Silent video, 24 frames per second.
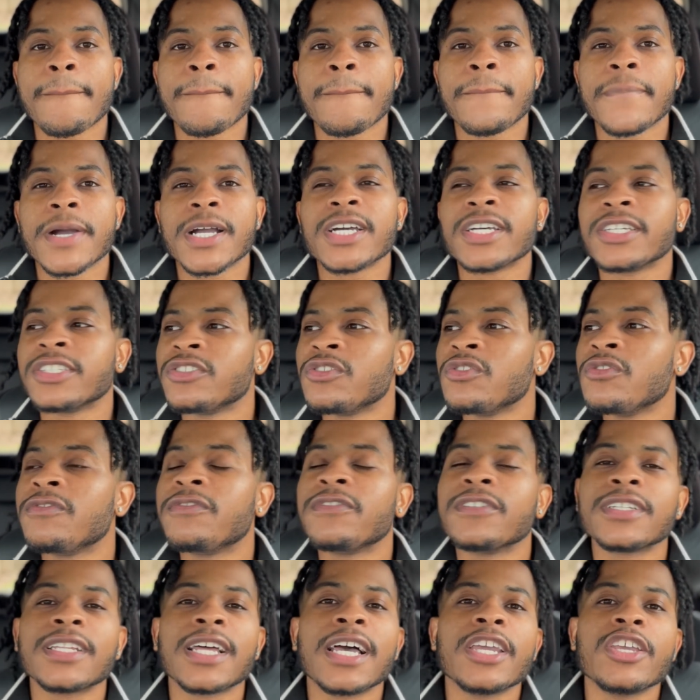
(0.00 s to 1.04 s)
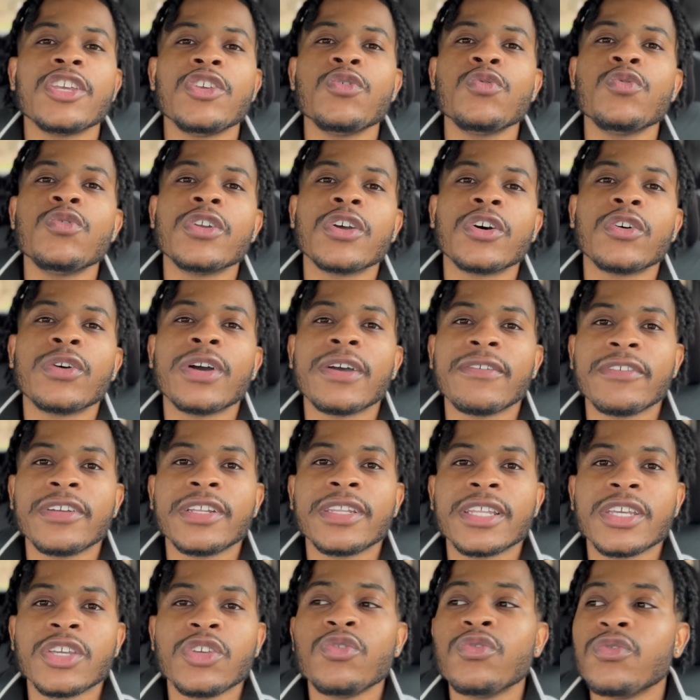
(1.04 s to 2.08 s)
Because you feel like you know
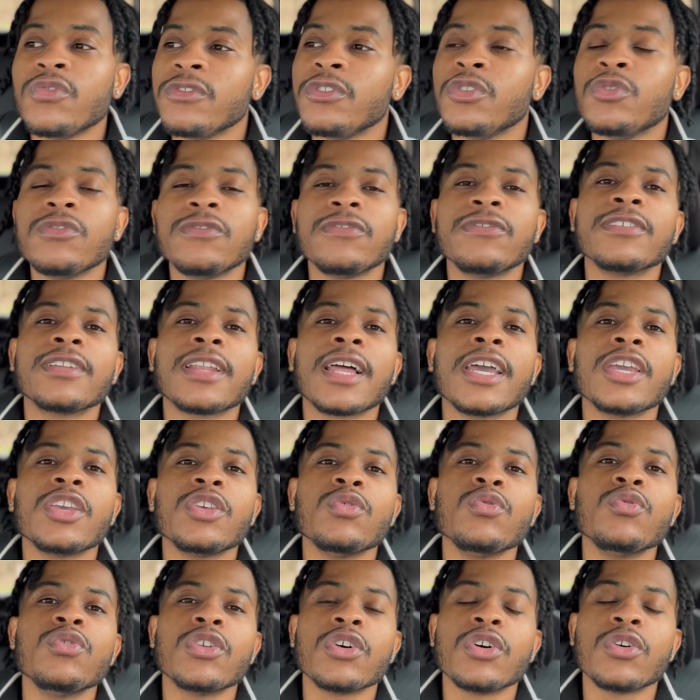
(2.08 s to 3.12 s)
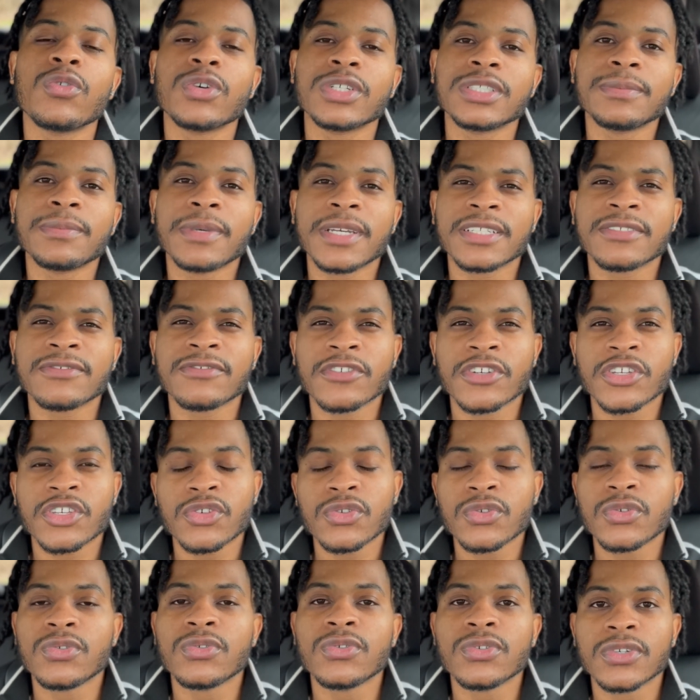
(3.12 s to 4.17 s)
everything. You feel like you know what's best for
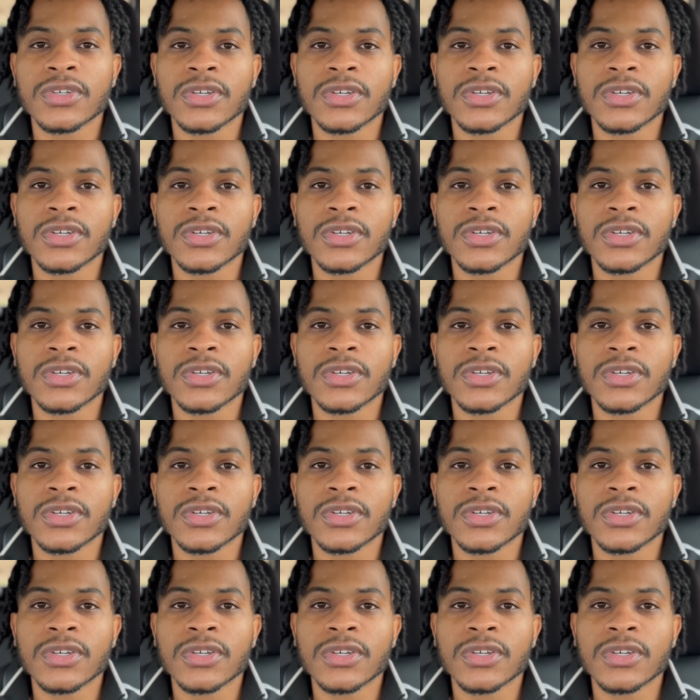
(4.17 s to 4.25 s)
you.